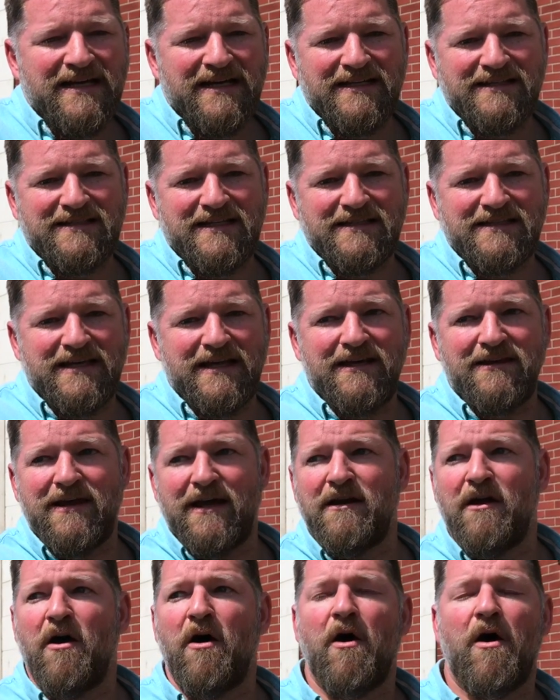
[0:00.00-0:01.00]
is to say
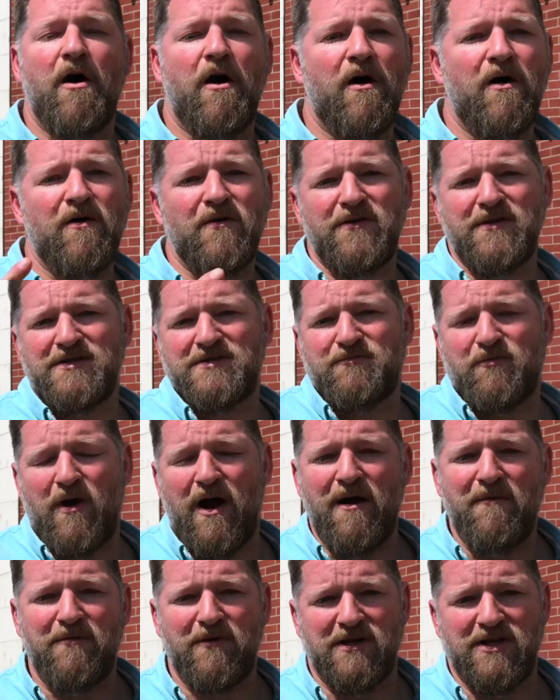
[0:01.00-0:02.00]
that all these
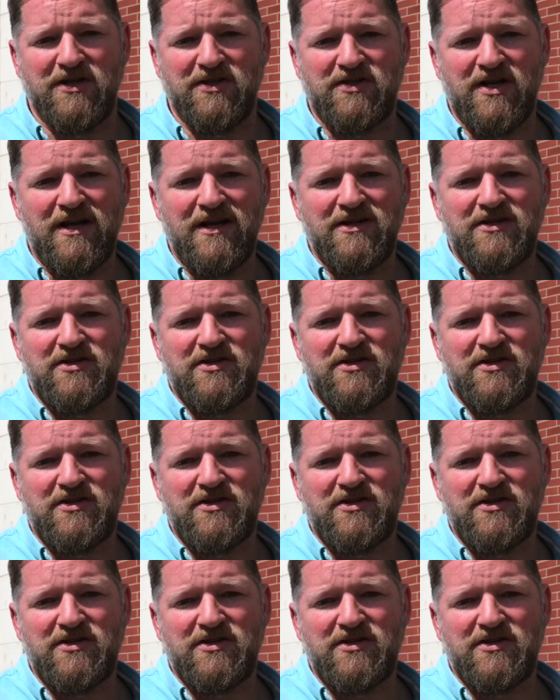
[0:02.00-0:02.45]
properties